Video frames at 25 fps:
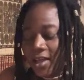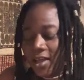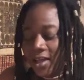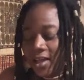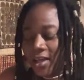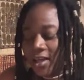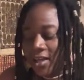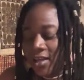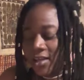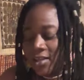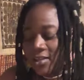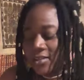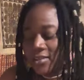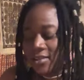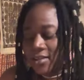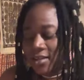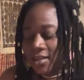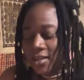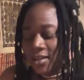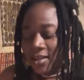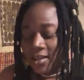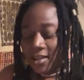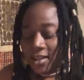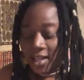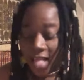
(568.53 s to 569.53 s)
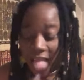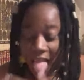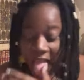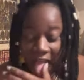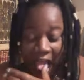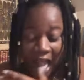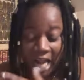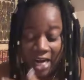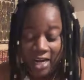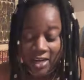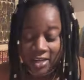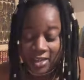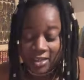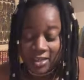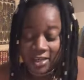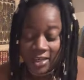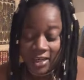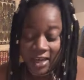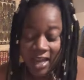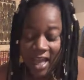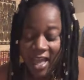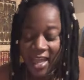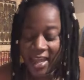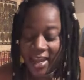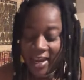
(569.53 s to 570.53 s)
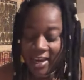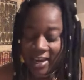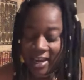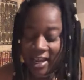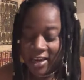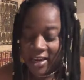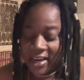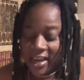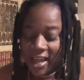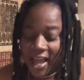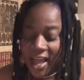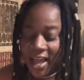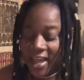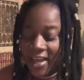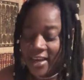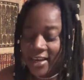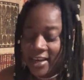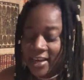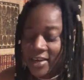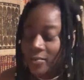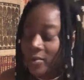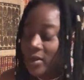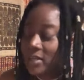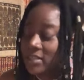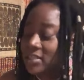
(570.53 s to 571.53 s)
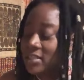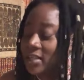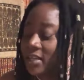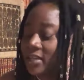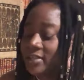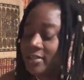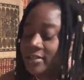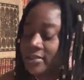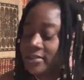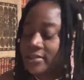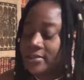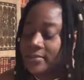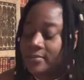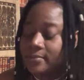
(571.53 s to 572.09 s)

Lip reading: the lying and the hiding, what's that?